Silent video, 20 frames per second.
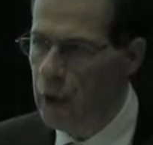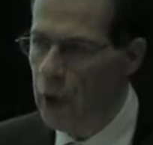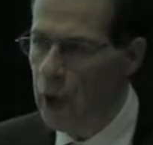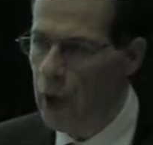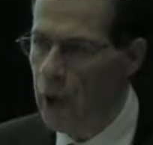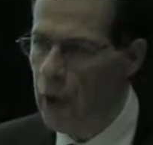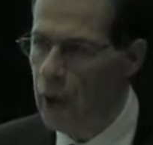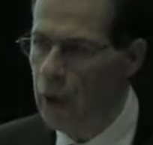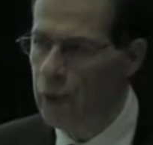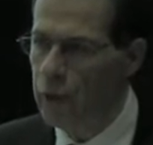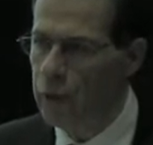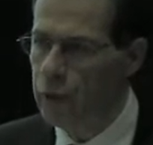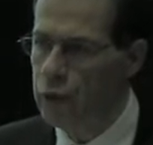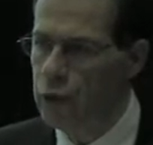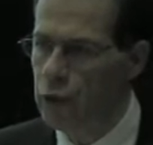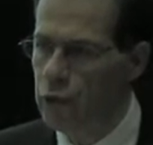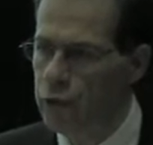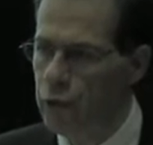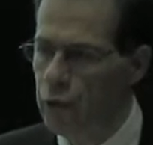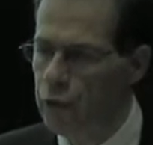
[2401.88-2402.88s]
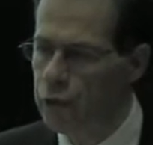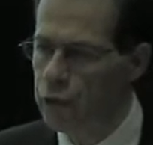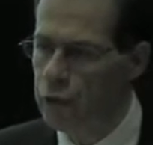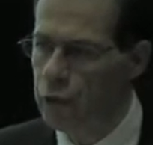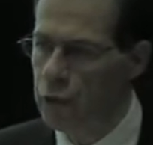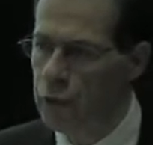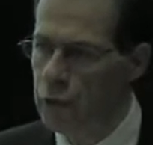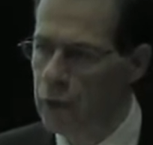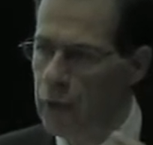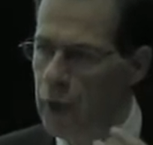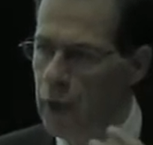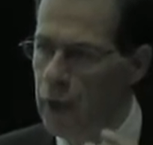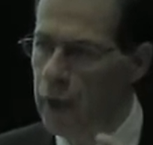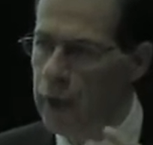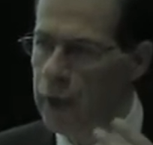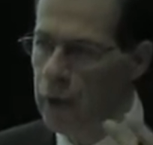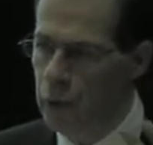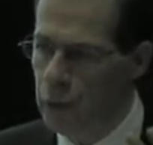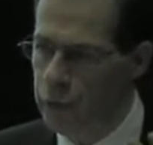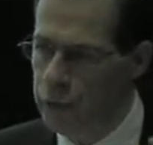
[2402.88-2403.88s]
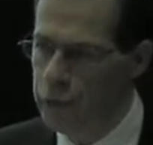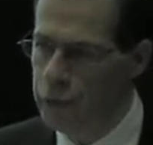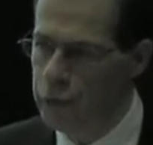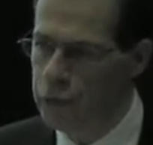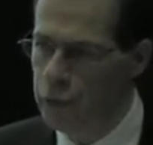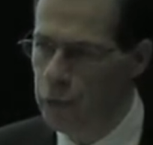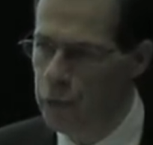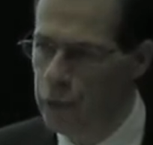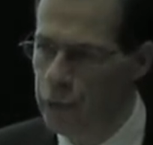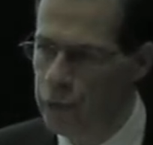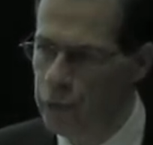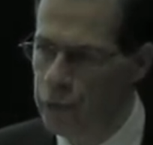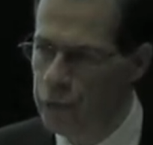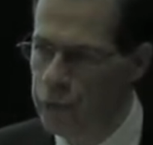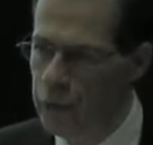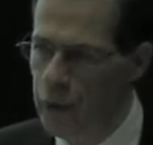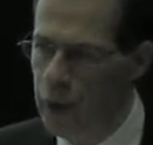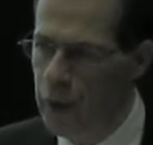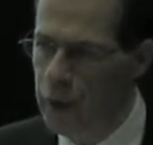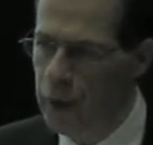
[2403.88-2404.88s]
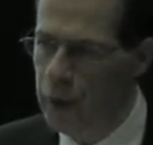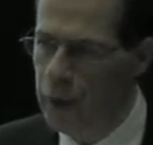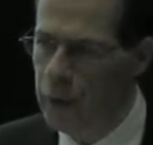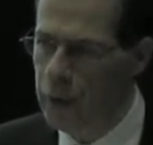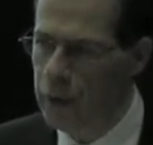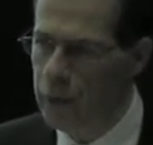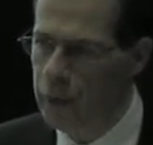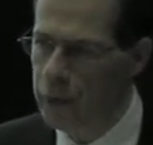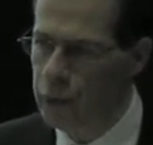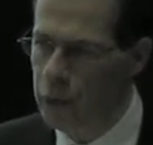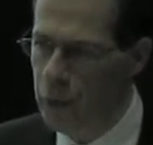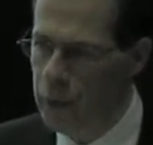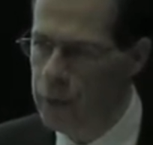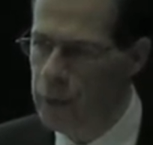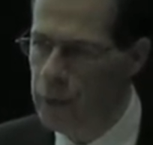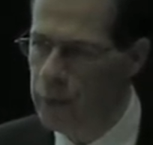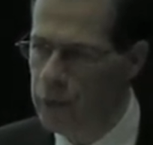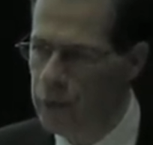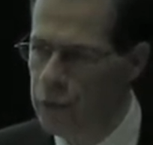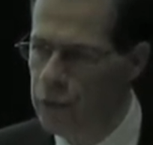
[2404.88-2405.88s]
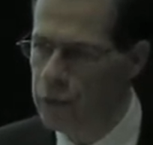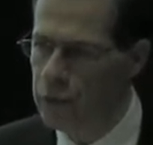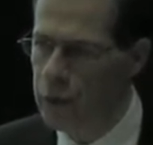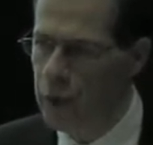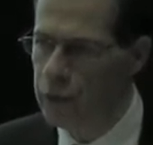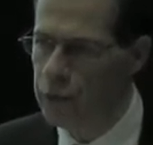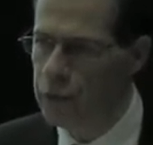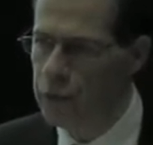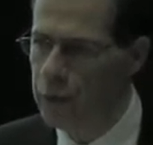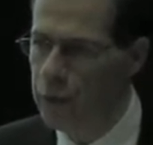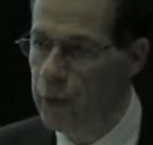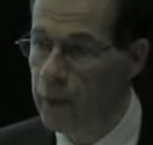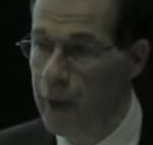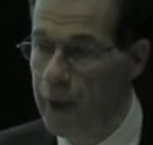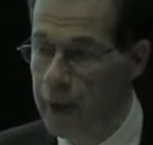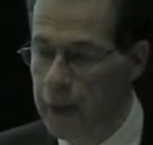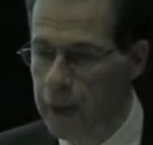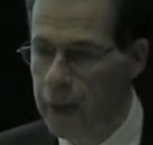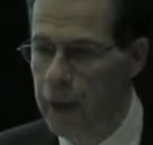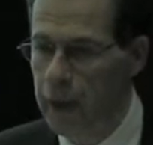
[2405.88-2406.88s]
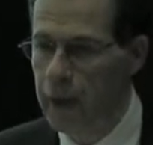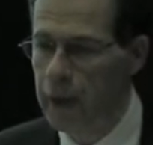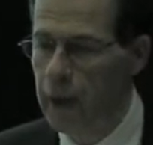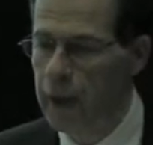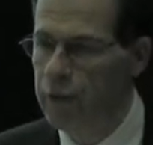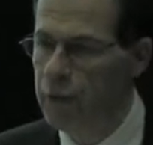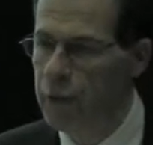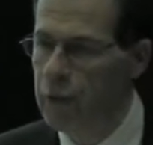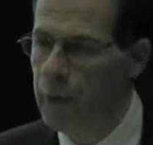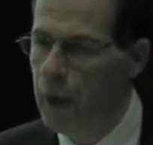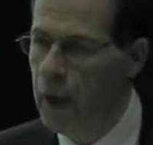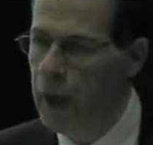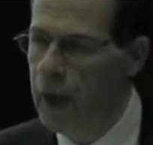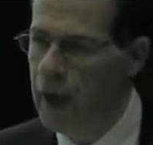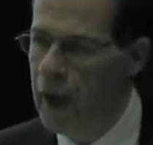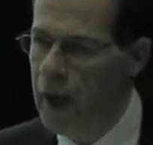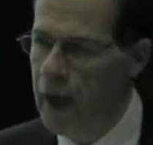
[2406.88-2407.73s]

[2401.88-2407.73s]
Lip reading: the universal health insurance premium in this country, the Medicare levy, by